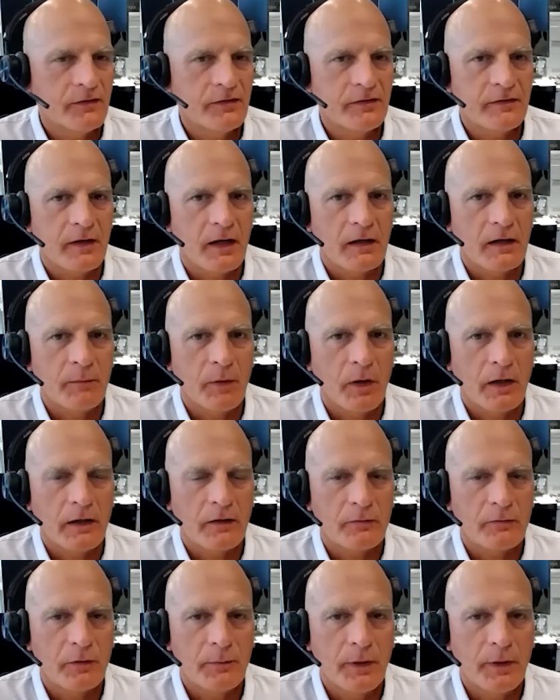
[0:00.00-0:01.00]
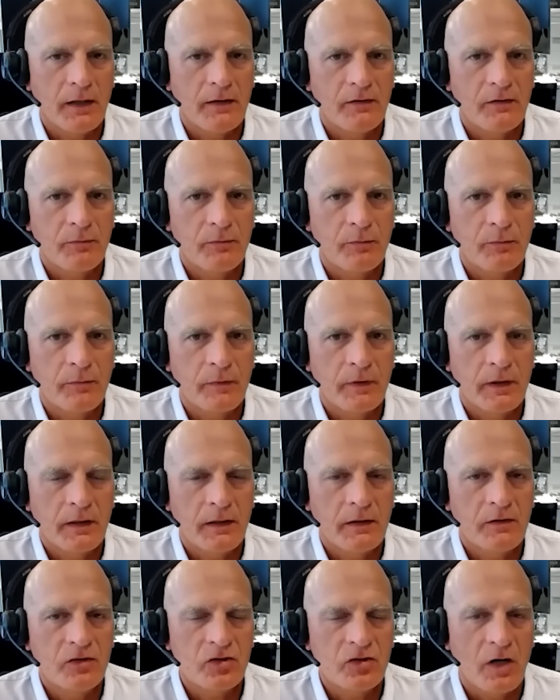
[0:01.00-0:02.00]
stock market remains
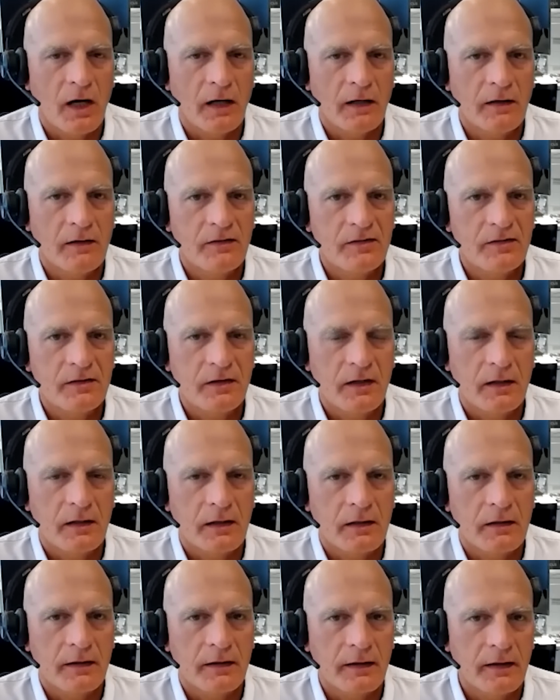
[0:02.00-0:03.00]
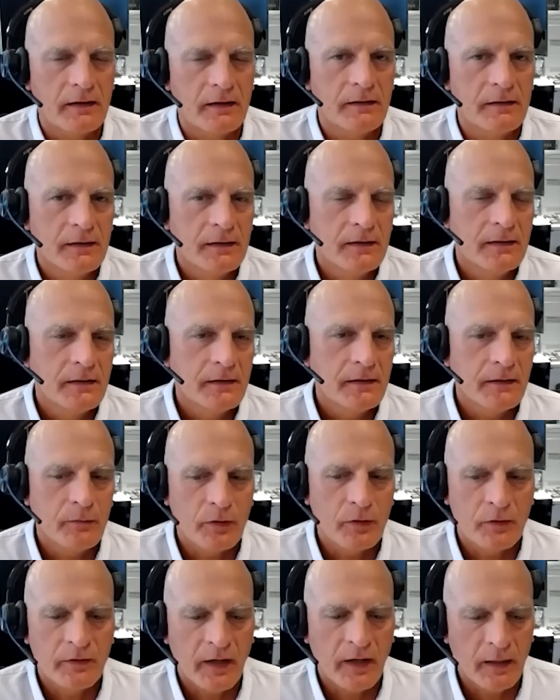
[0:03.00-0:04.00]
the shining star. And
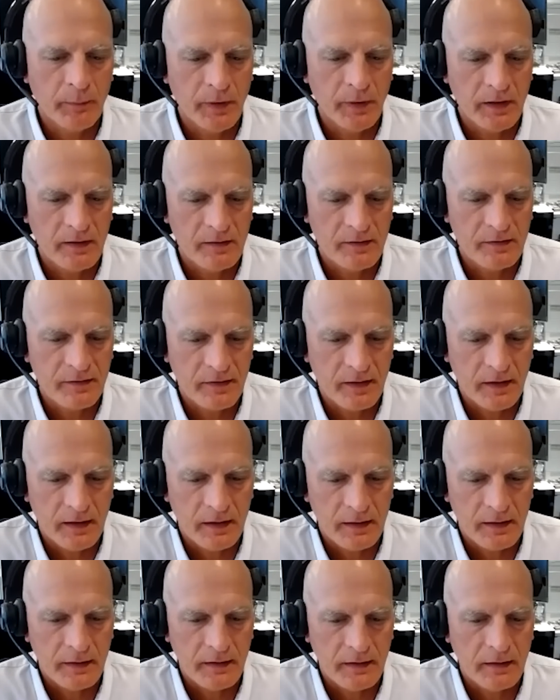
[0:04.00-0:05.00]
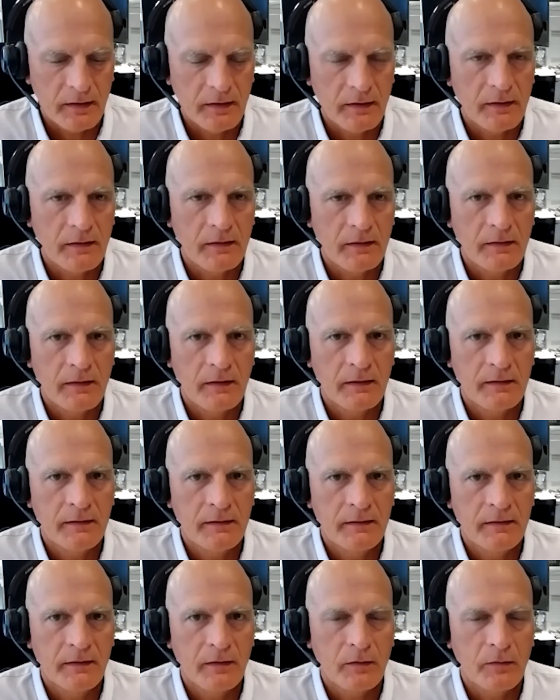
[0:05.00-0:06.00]
we're taping this on,
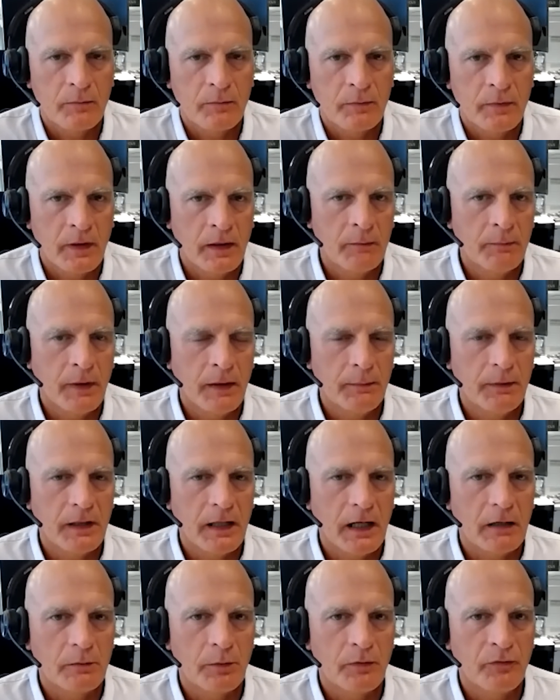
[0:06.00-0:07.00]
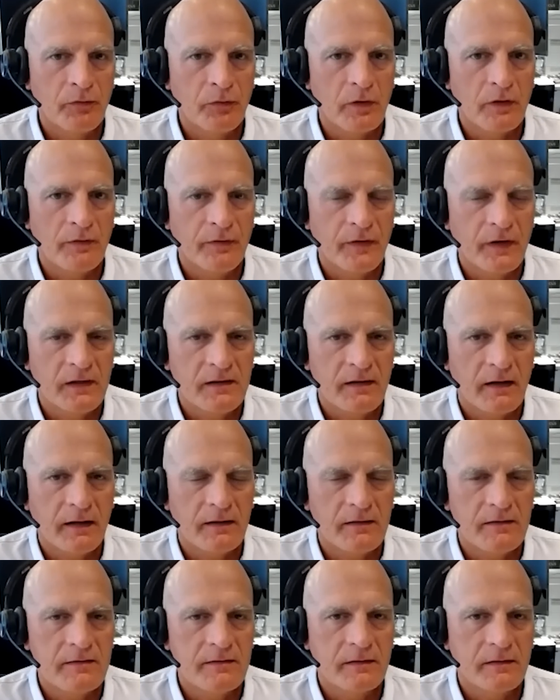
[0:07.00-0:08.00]
maybe an hour before the Fed
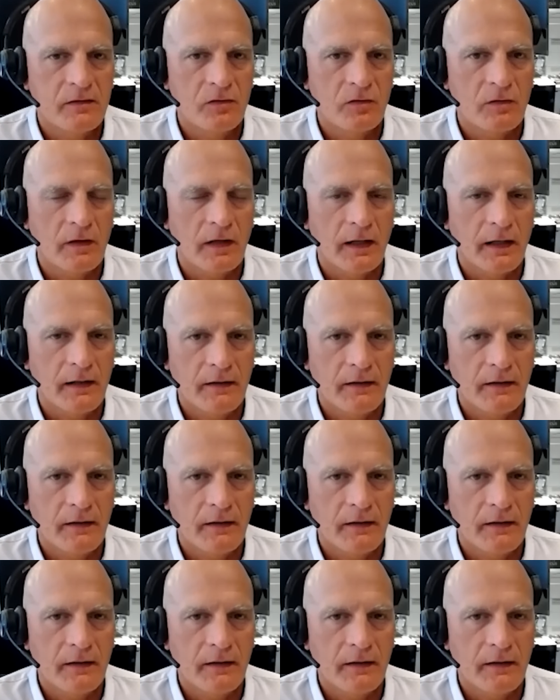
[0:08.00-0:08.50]
tightens in July.